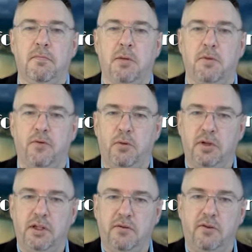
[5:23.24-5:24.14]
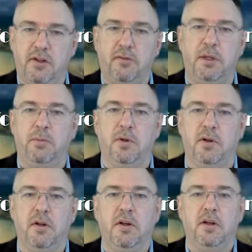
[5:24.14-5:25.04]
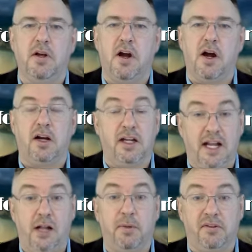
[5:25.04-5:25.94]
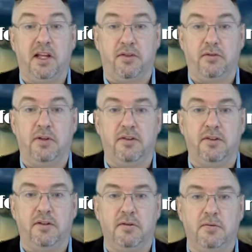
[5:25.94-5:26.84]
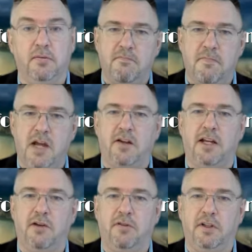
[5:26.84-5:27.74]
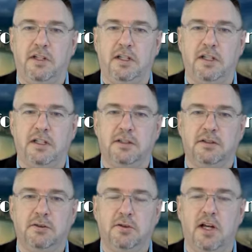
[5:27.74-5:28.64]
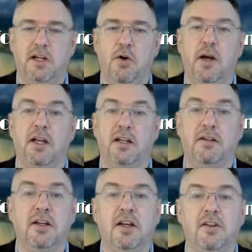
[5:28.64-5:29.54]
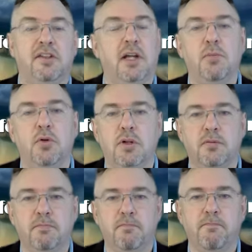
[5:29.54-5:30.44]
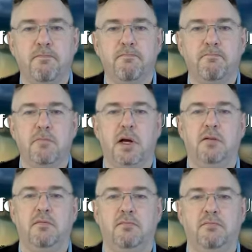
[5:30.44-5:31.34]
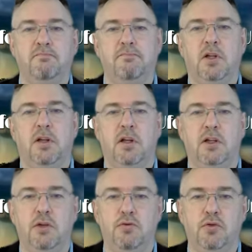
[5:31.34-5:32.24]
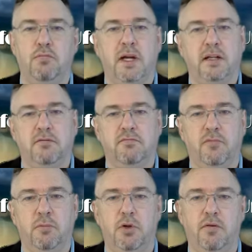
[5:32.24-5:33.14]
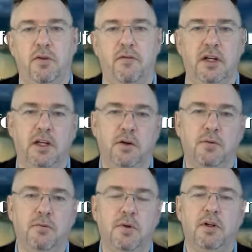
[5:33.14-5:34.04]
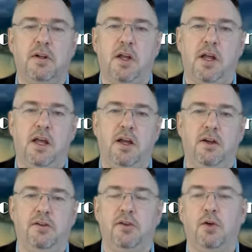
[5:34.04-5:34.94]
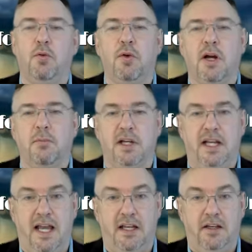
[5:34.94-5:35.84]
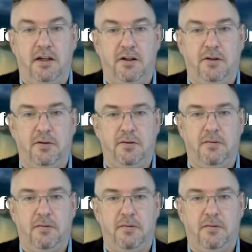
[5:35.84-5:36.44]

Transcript: I'm a firm believer these people are going to help us get through this. I could get really, uh, I know I could say more, but YouTube might remove the video. So I'm going to end here.